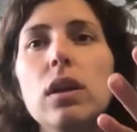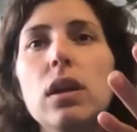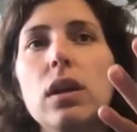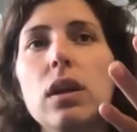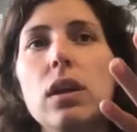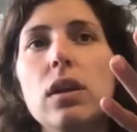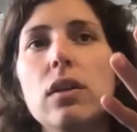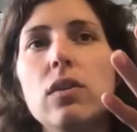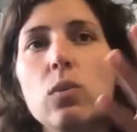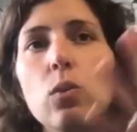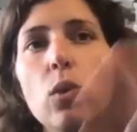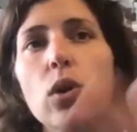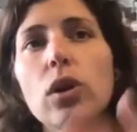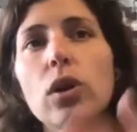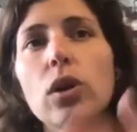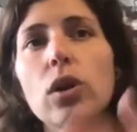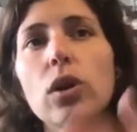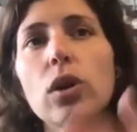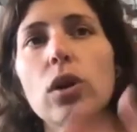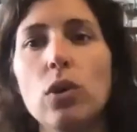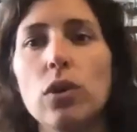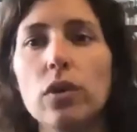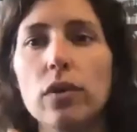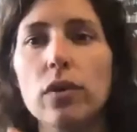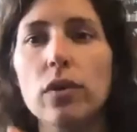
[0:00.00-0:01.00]
is working
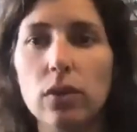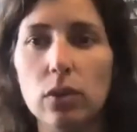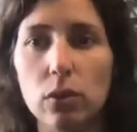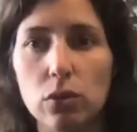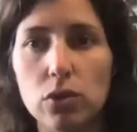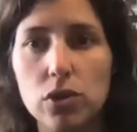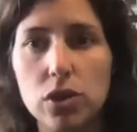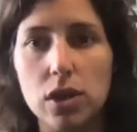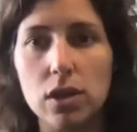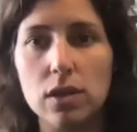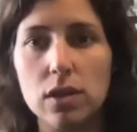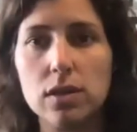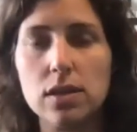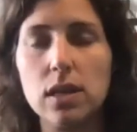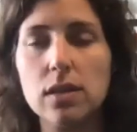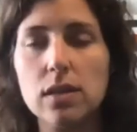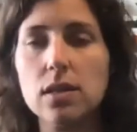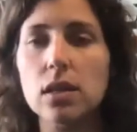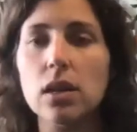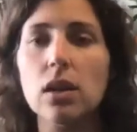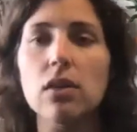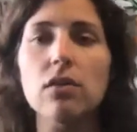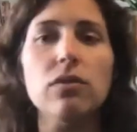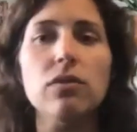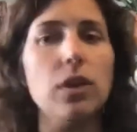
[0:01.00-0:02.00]
towards solutions. That's
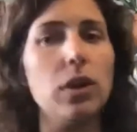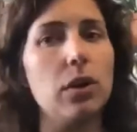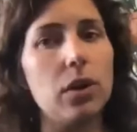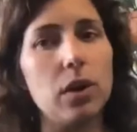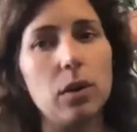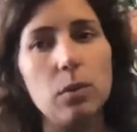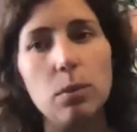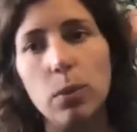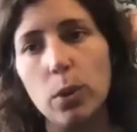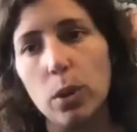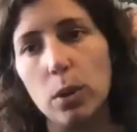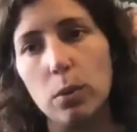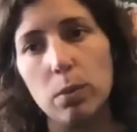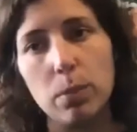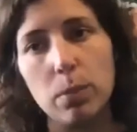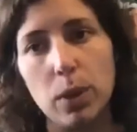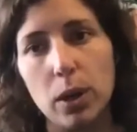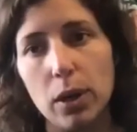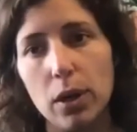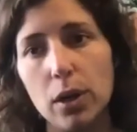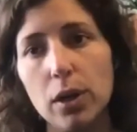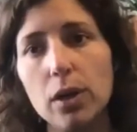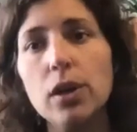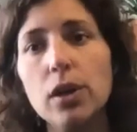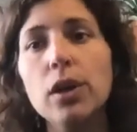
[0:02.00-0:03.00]
like a very important
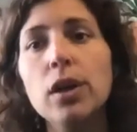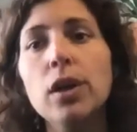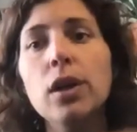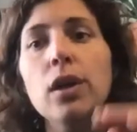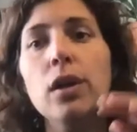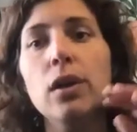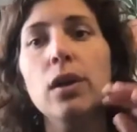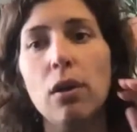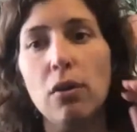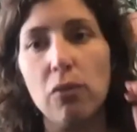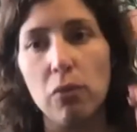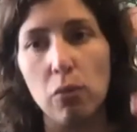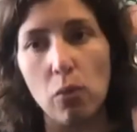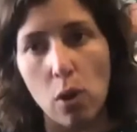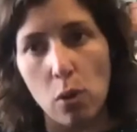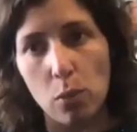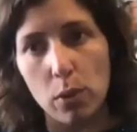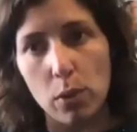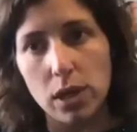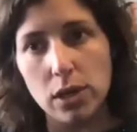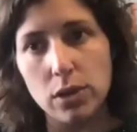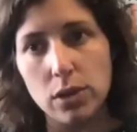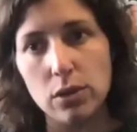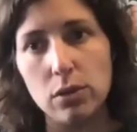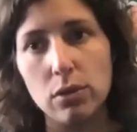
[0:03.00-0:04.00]
part of what
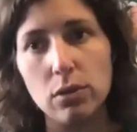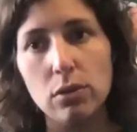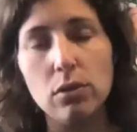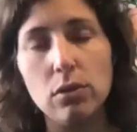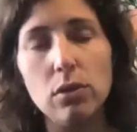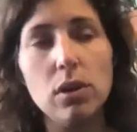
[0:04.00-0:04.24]
we do.